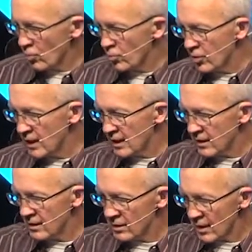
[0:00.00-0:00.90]
putting
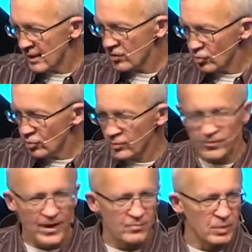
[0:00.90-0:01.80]
in two or
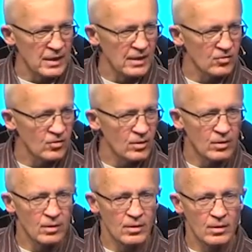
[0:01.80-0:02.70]
five pennies.
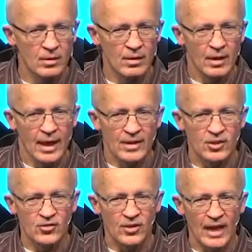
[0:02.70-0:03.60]
And
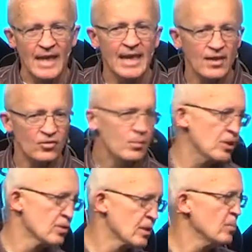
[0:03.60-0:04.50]
Jesus said, hey guys, come
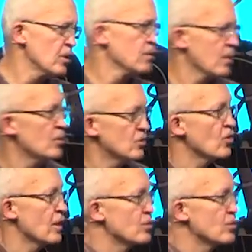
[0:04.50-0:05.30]
here, come here, come here. He's talking